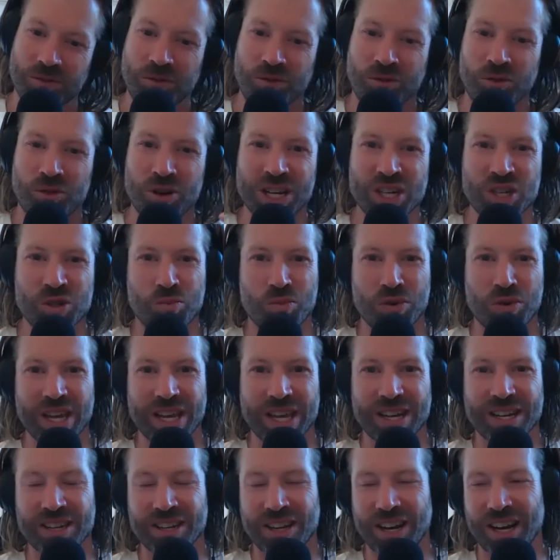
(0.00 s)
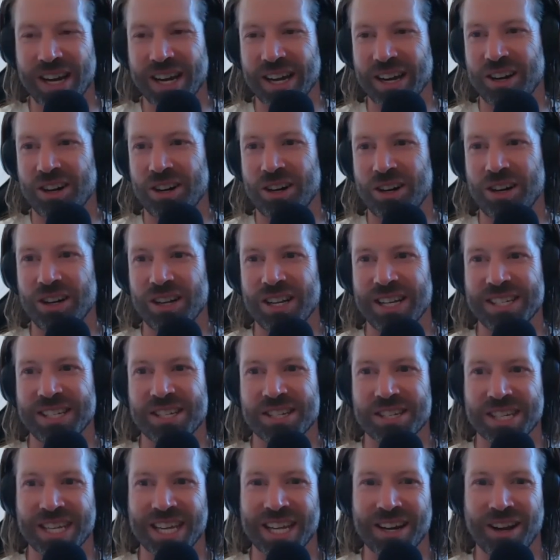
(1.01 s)
fresh bread and you're like oh let's
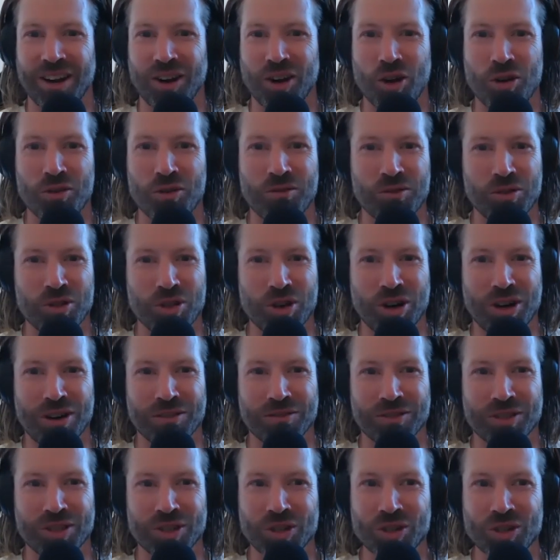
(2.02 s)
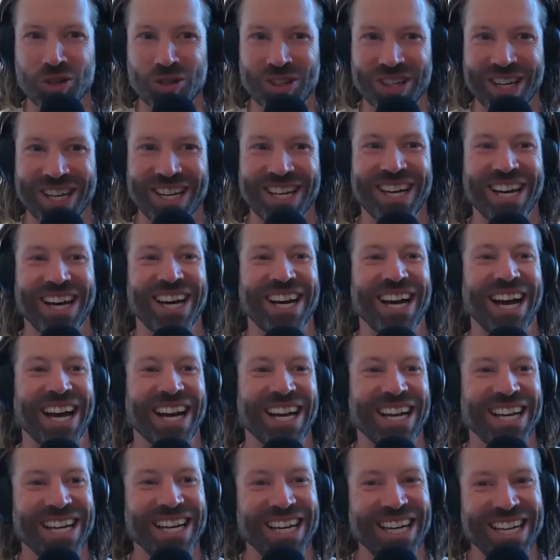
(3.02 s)
just get a loaf for the afternoon
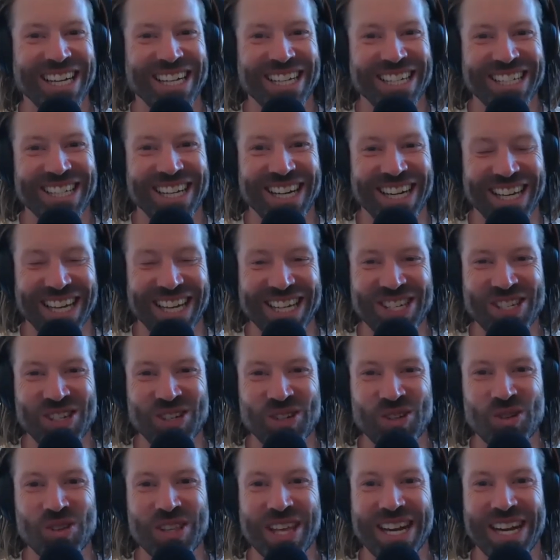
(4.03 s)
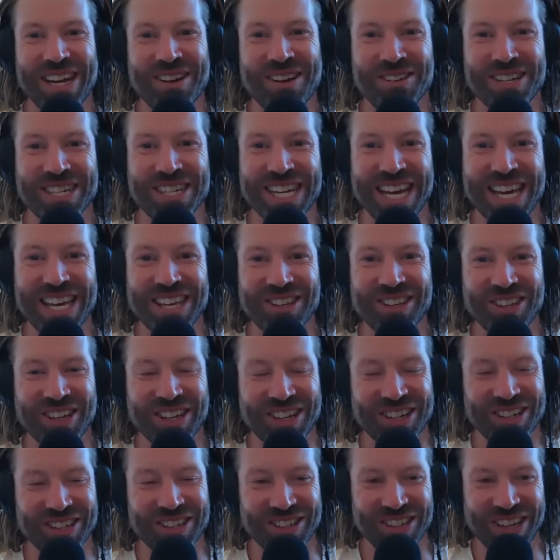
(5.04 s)
yeah i guess you do that every day you're
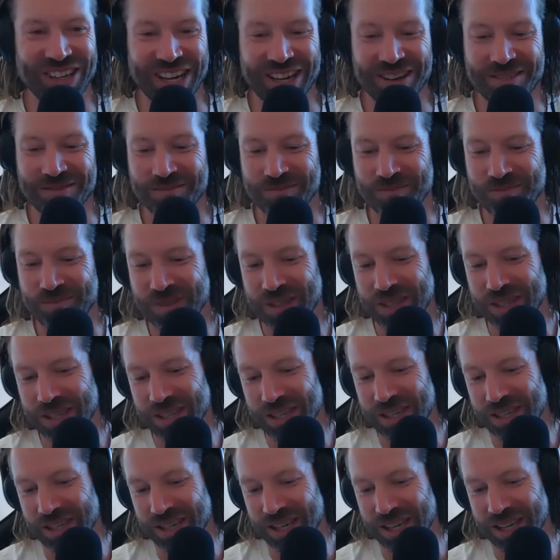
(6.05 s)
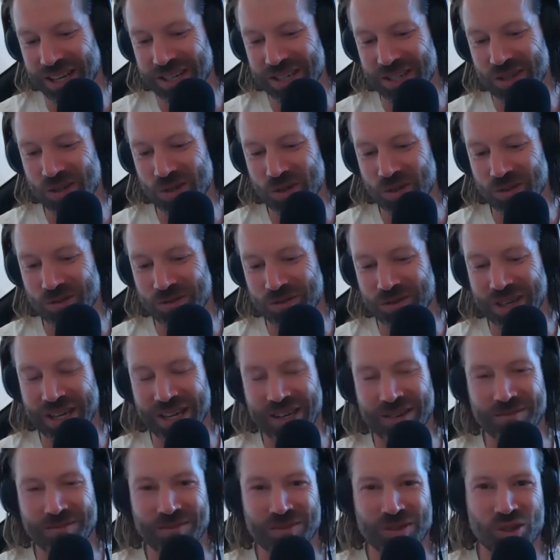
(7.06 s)
gonna um you're going to sort of
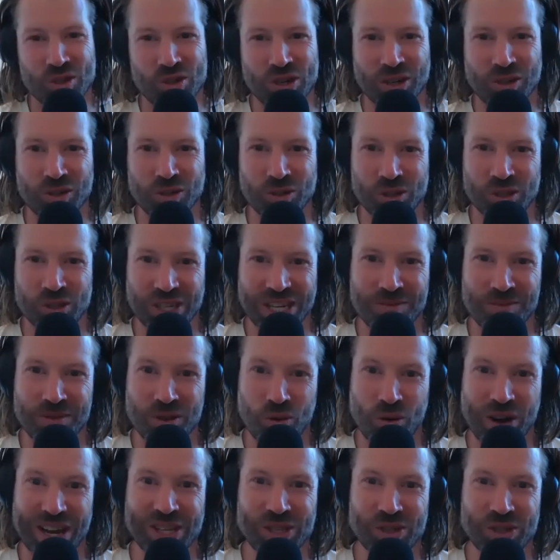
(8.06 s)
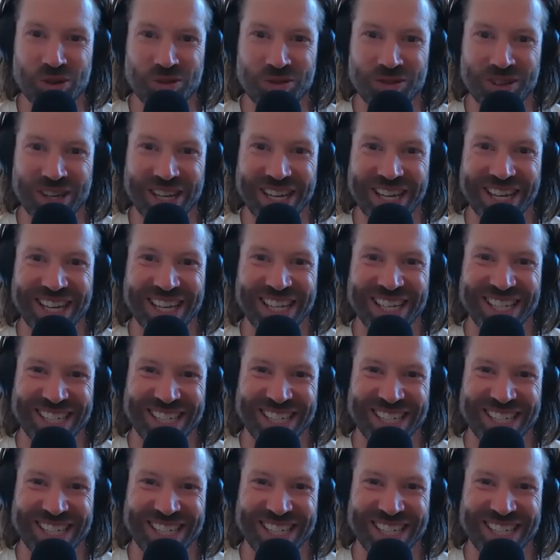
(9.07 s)
um, struggle to keep the yeah, weight. It's dangerous.